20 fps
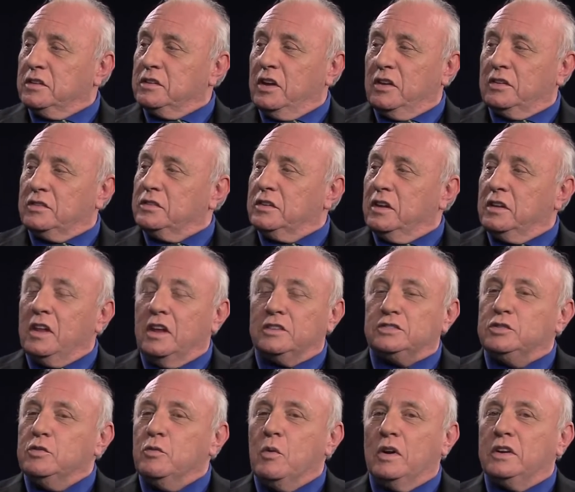because
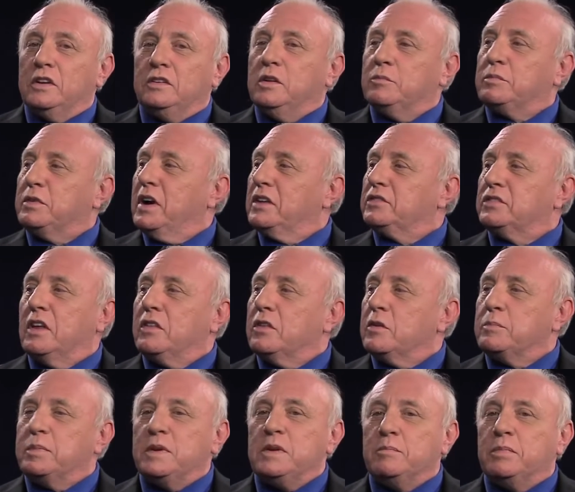unless you want to depress
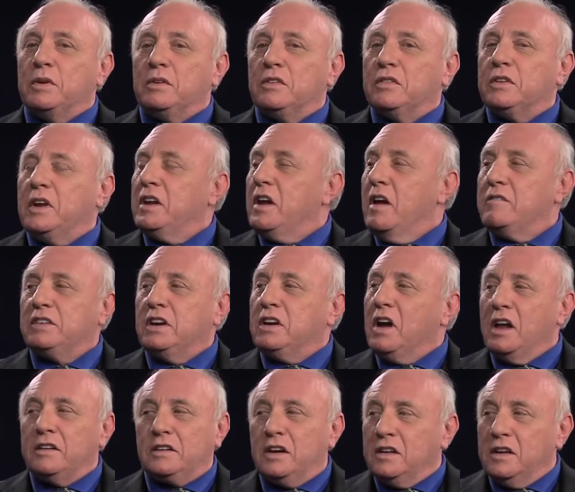other people, they haven't
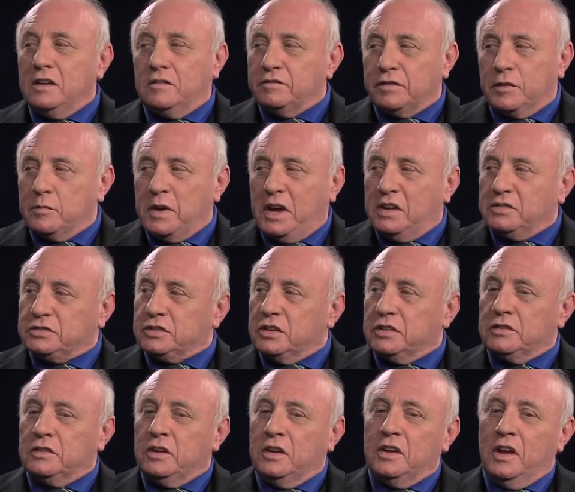got any information.
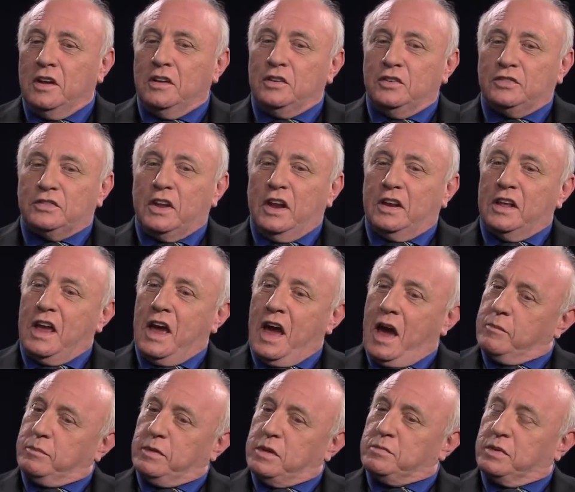You study
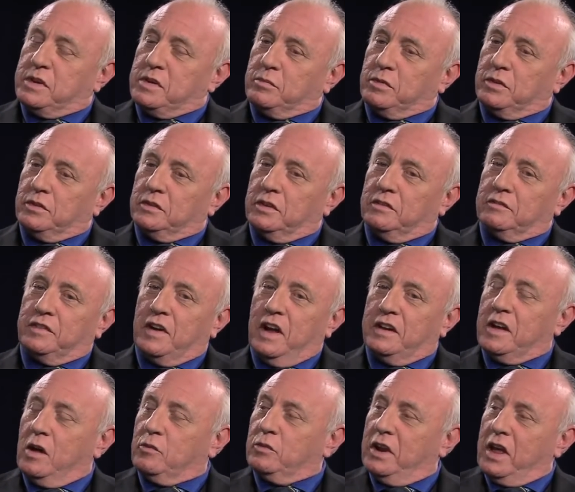happy people and
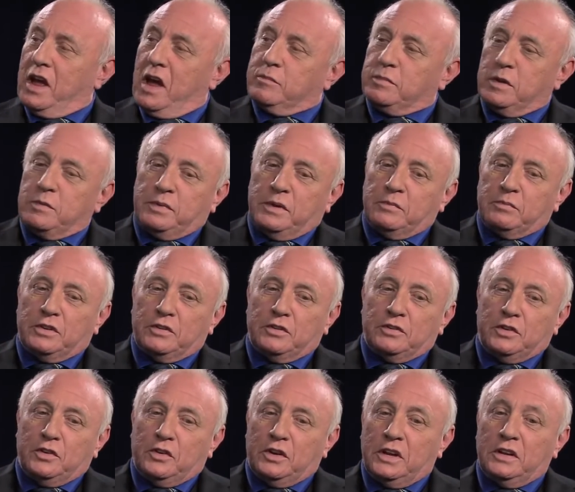find out what happy people are
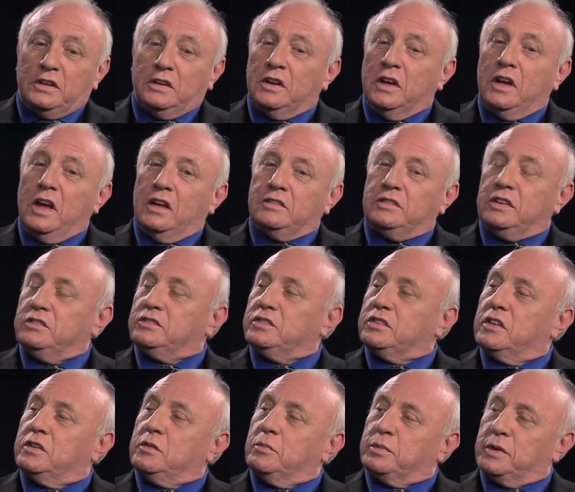doing and
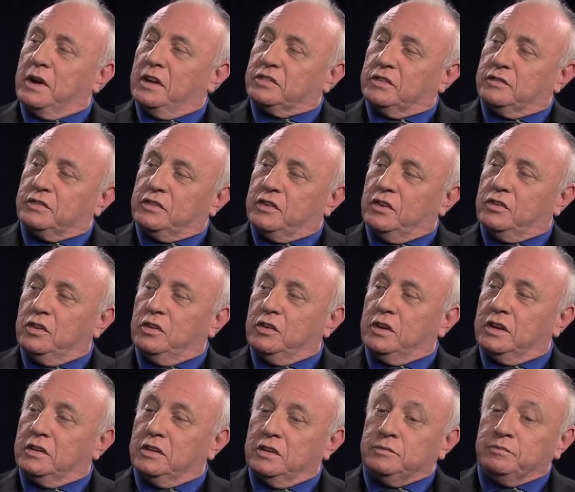teach the depressives to do
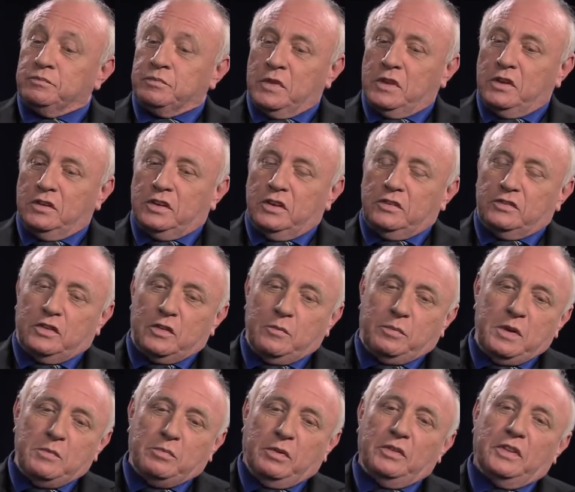it. You teach the
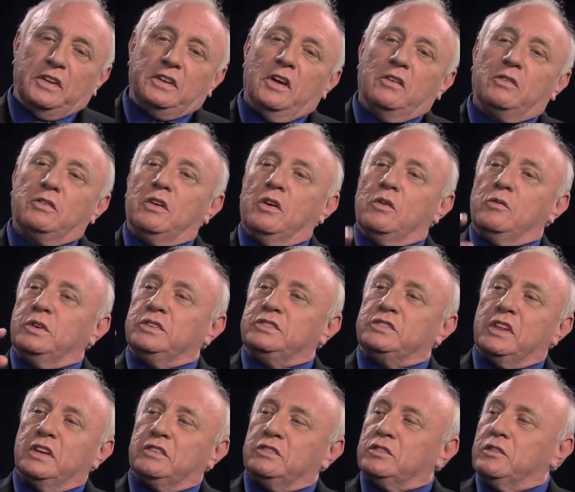people that don't know
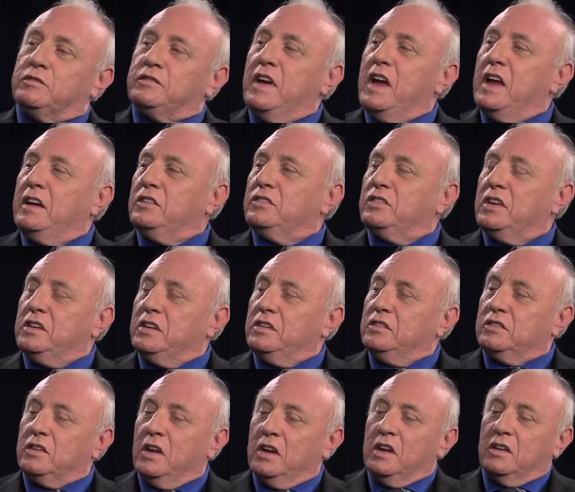which things are
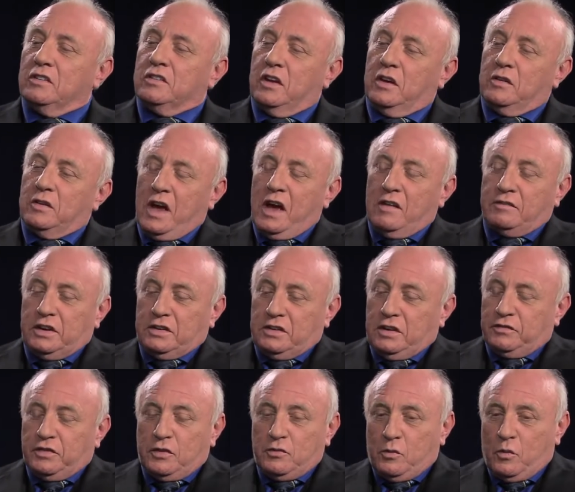fantasies to have a
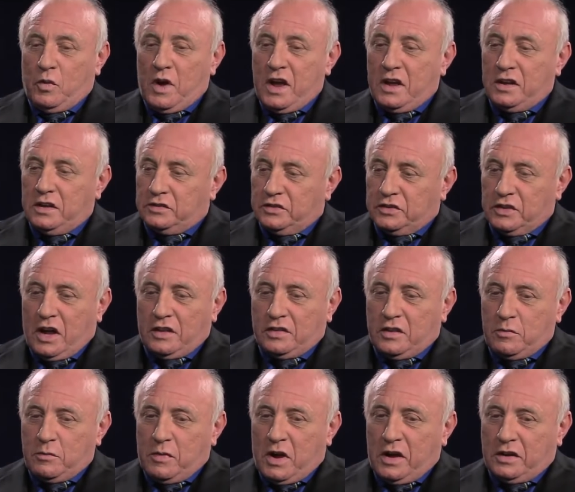different way inside
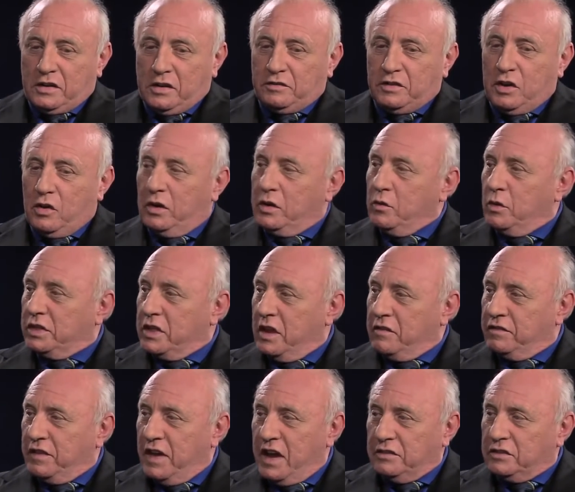their mind of knowing what they
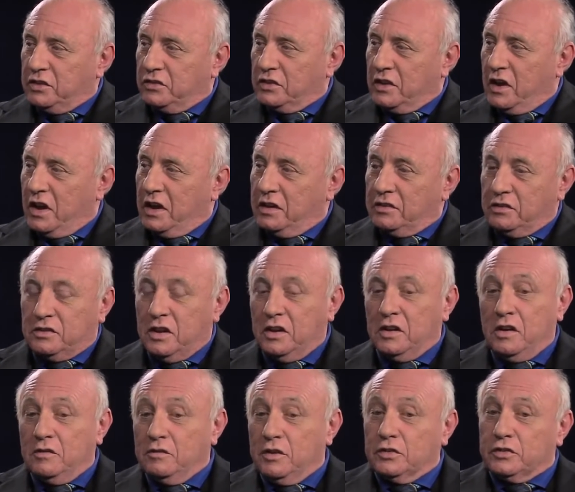fantasized
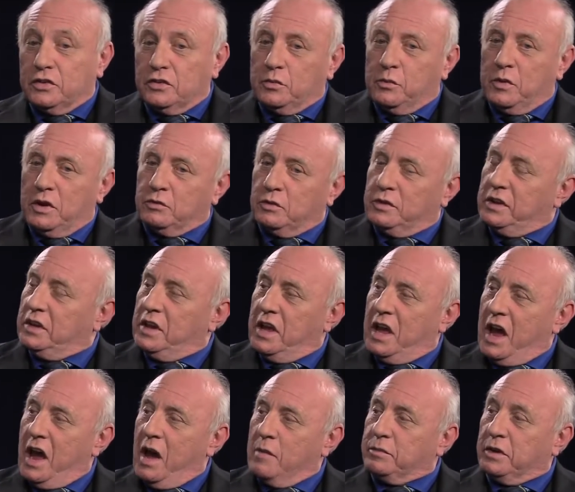versus what really
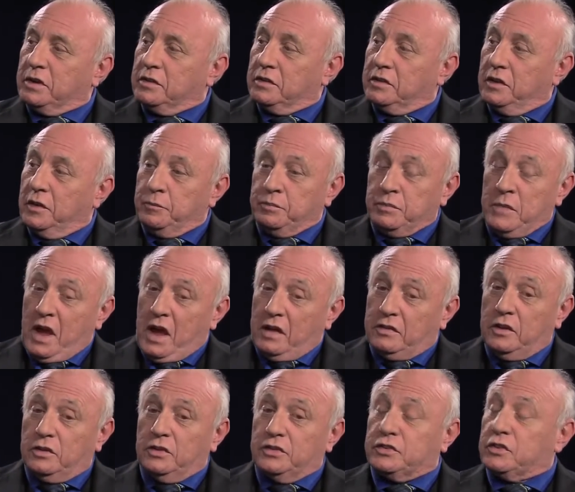happened,
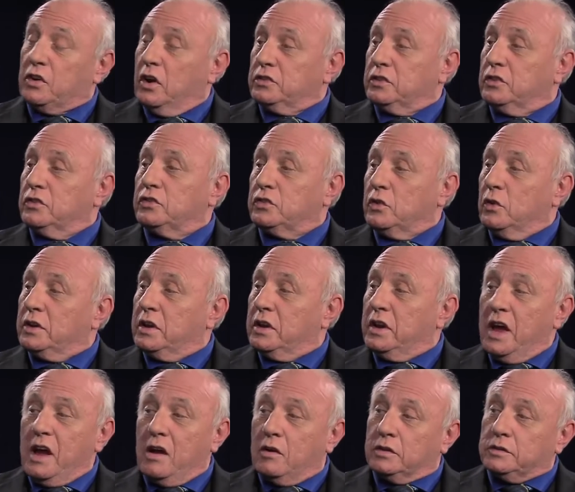and they'll start to sort
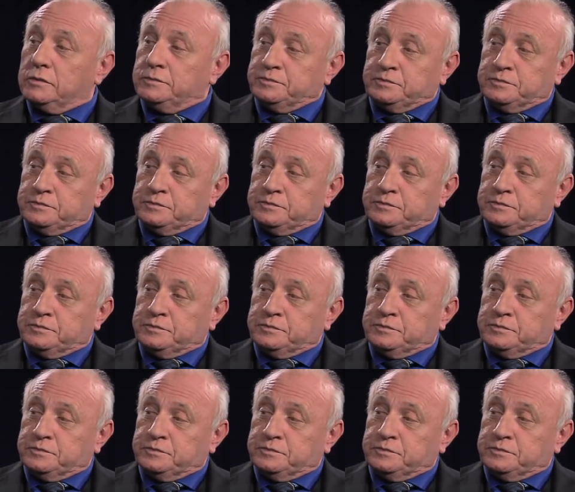it out.